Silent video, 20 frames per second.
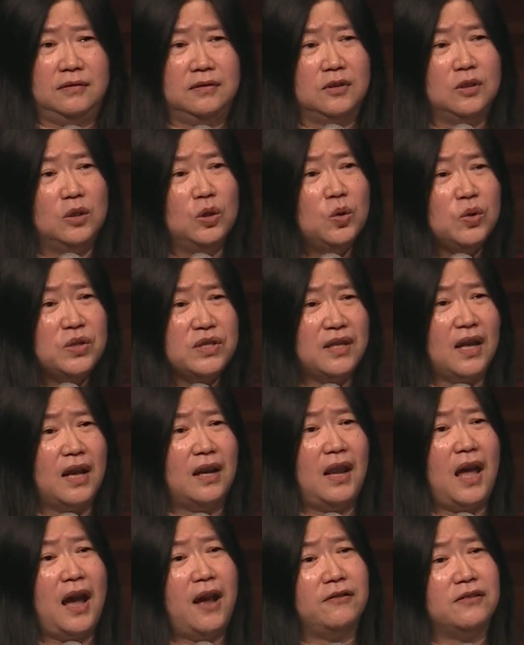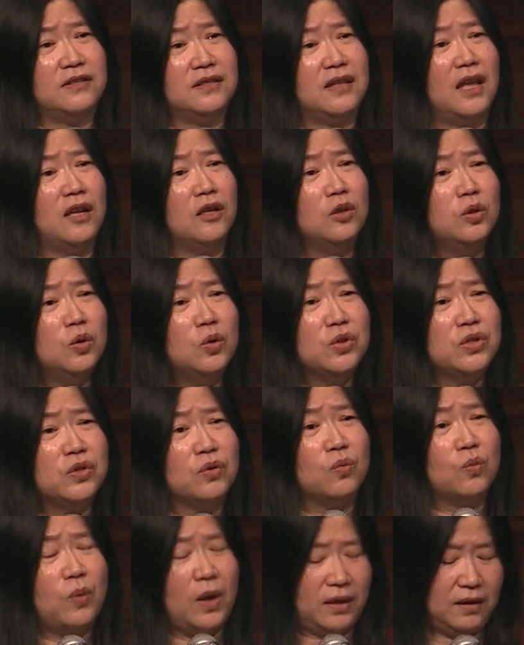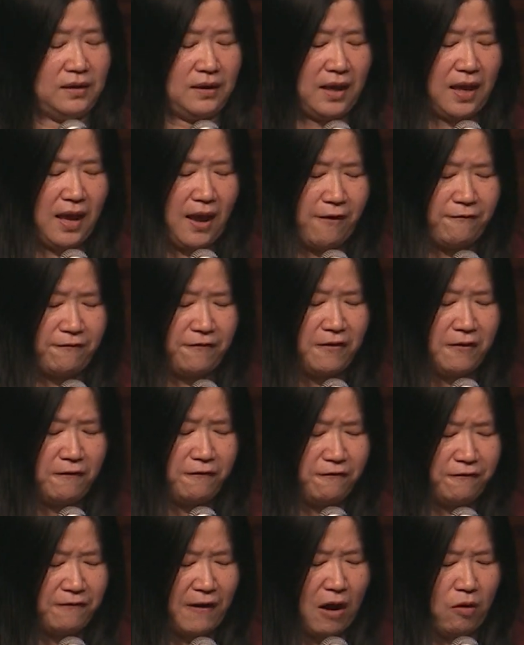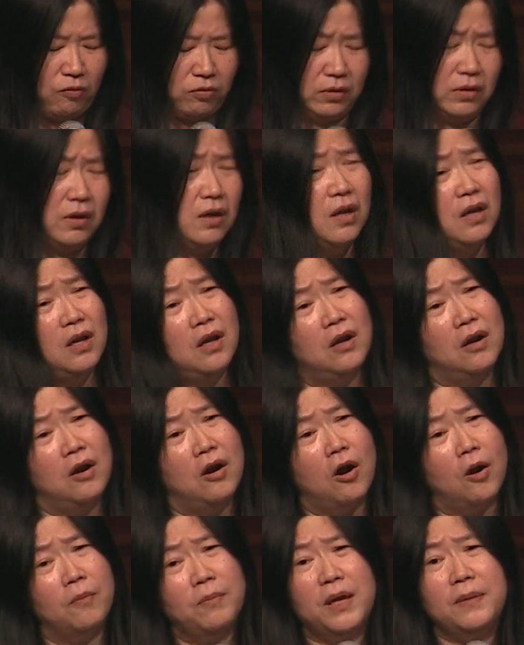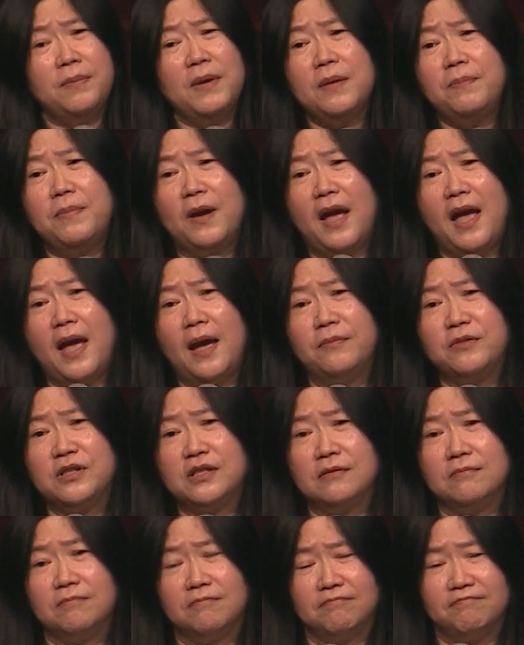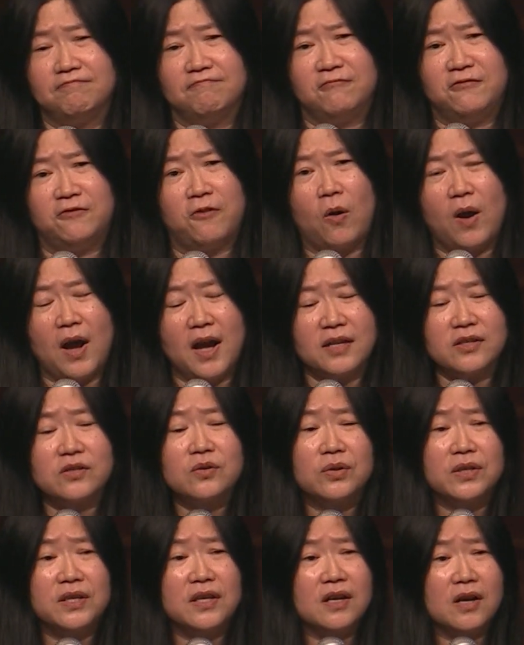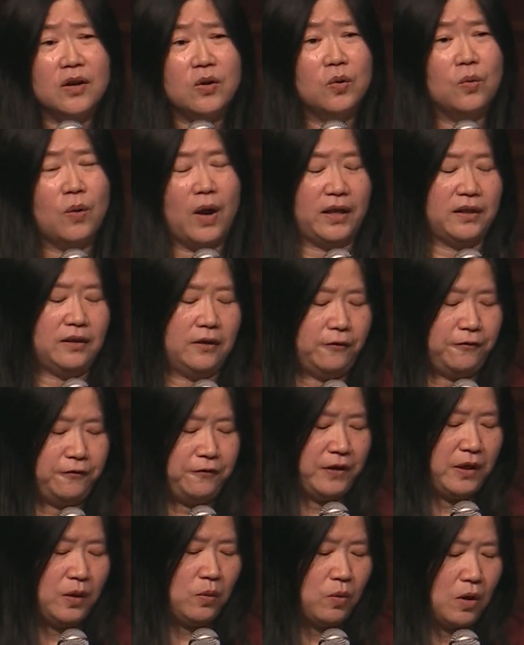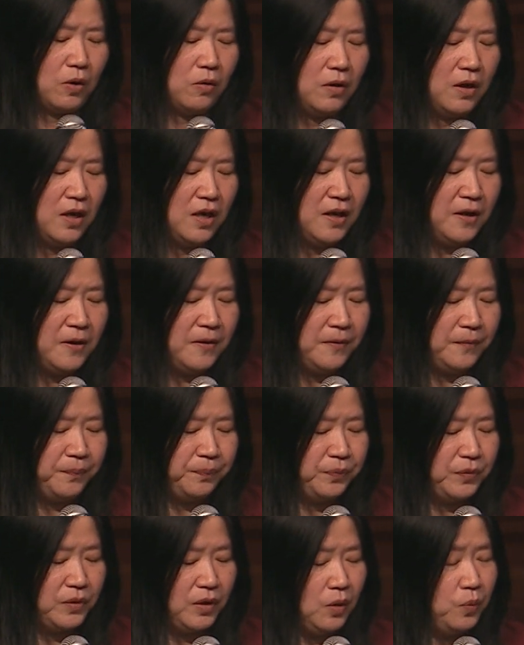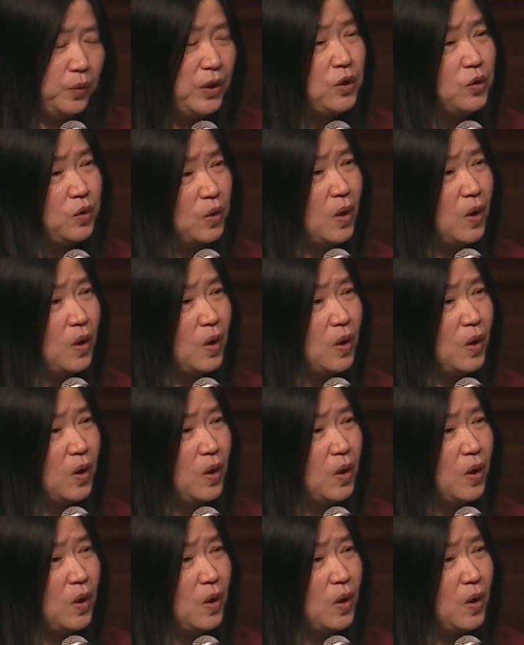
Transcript: lose their lives than lose what they have found. Or maybe perhaps for us here who are in the free world, we do